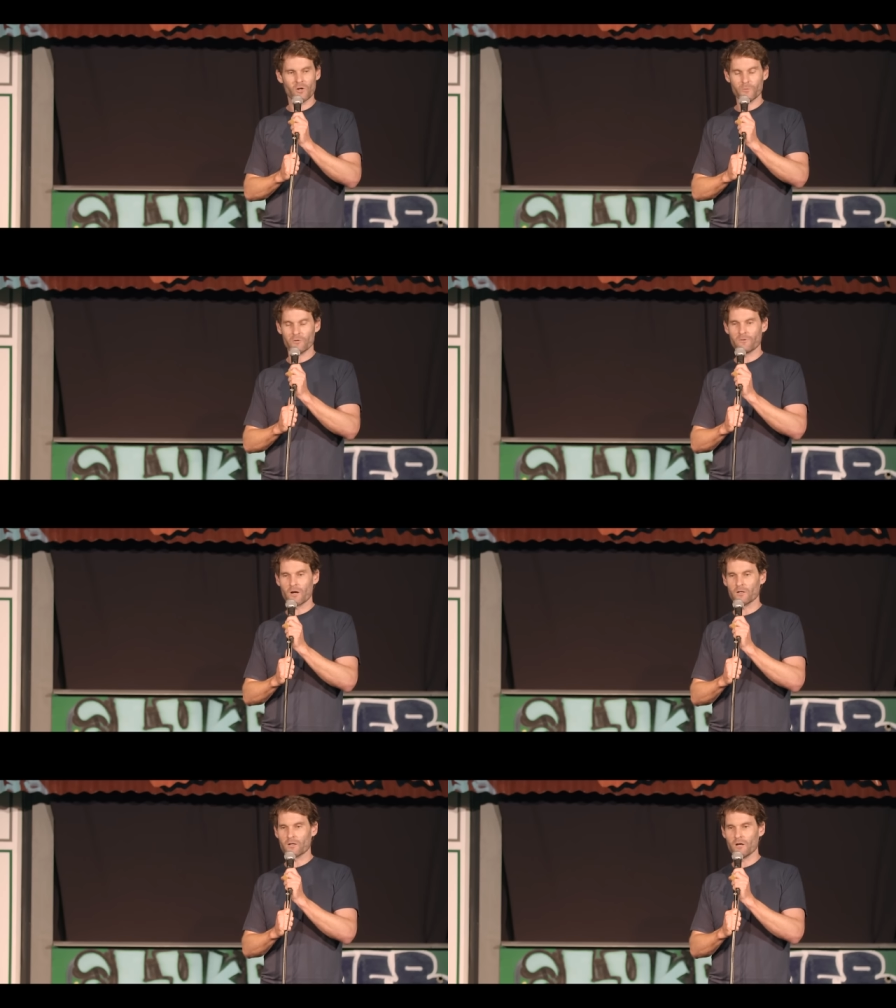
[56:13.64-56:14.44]
I'm not
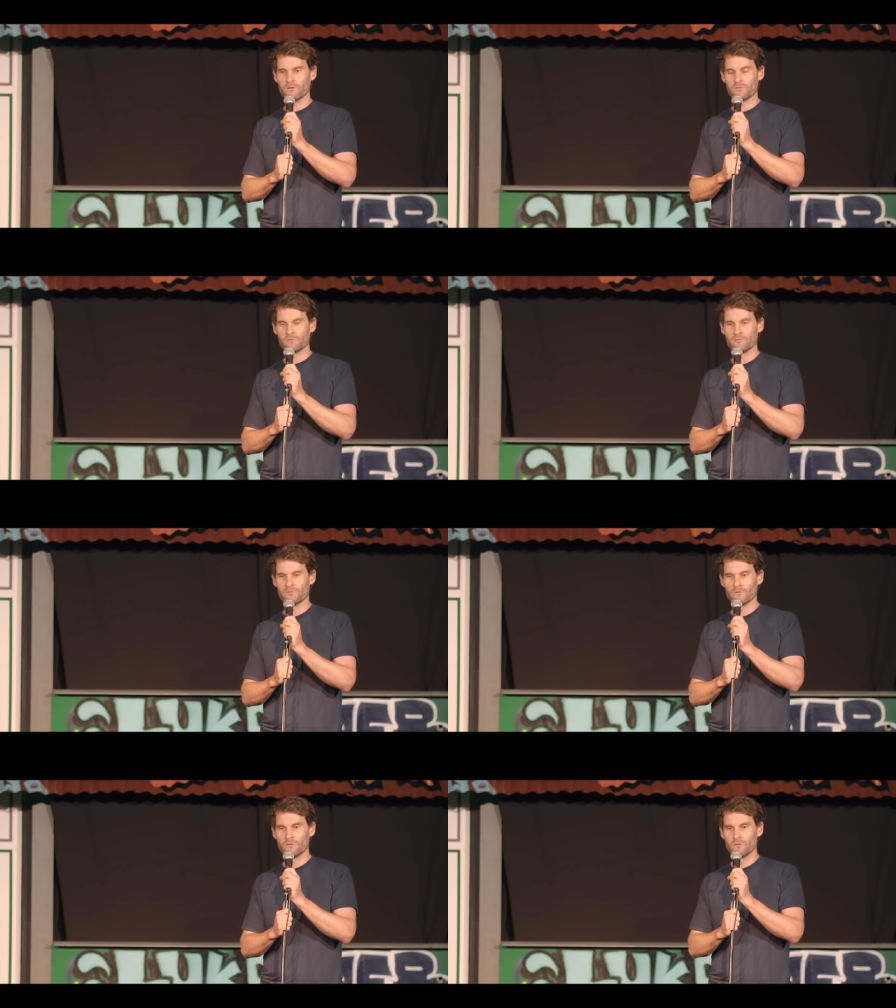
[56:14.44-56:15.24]
fucking cold.
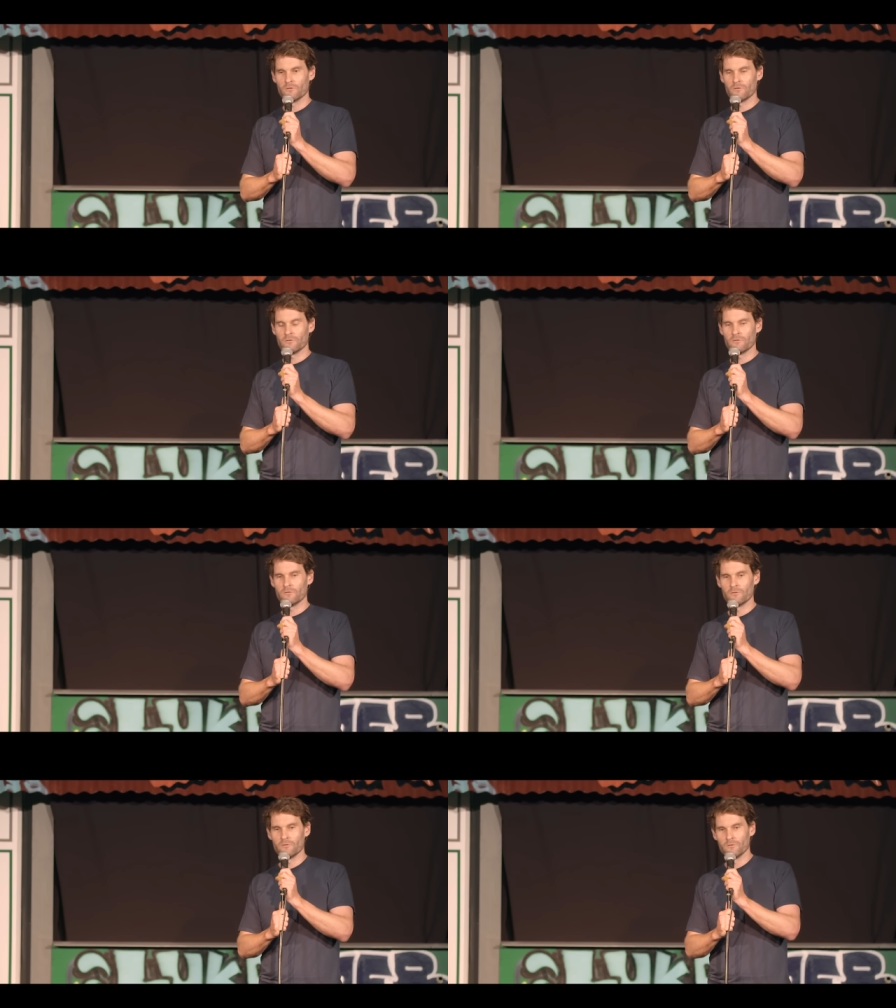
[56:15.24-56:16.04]
And
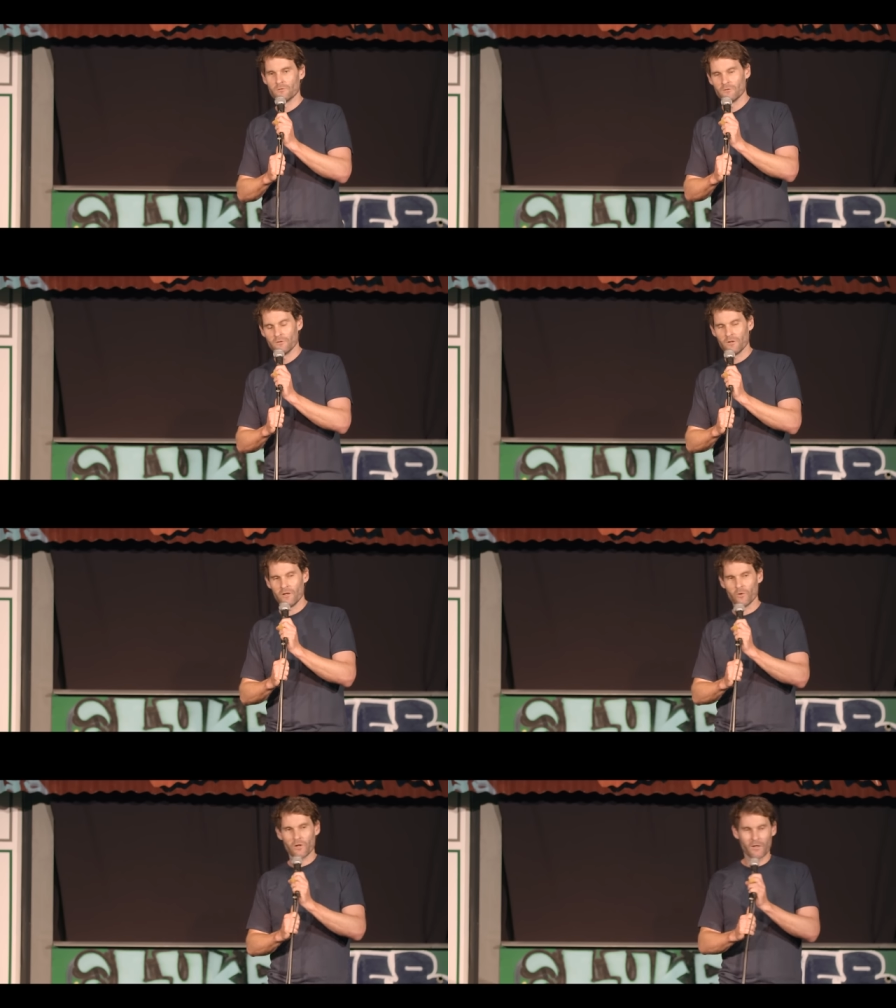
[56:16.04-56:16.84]

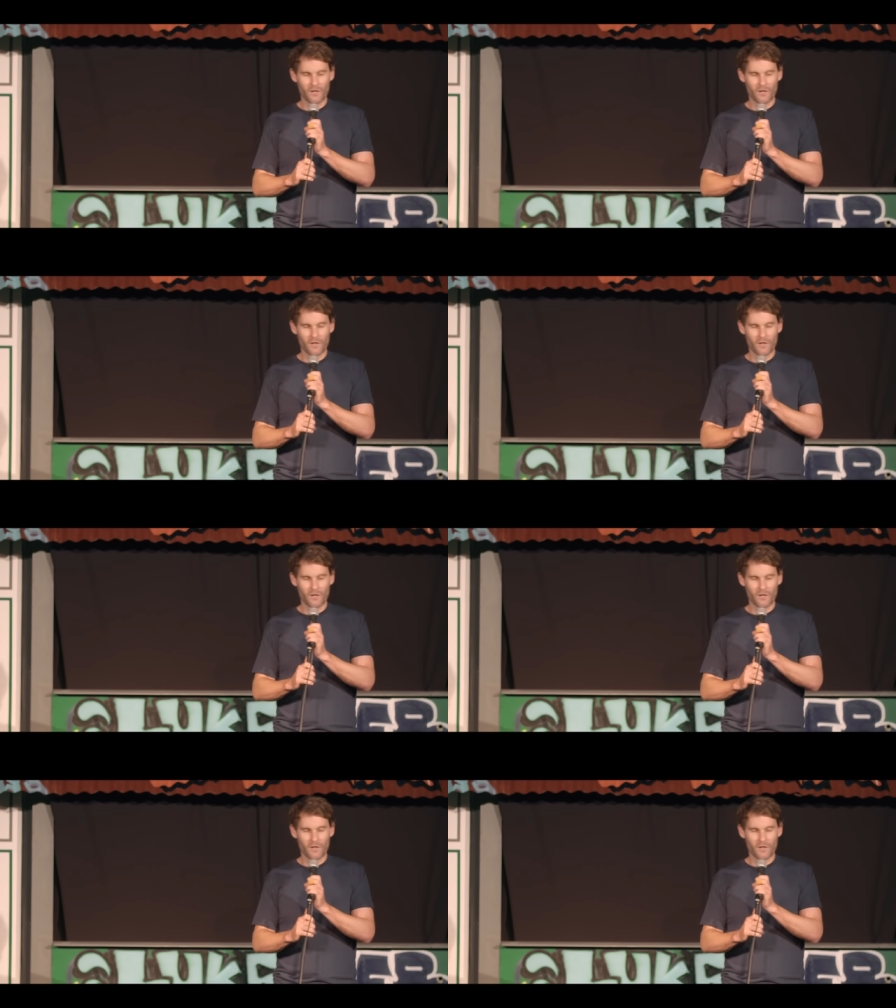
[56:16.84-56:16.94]
I gotta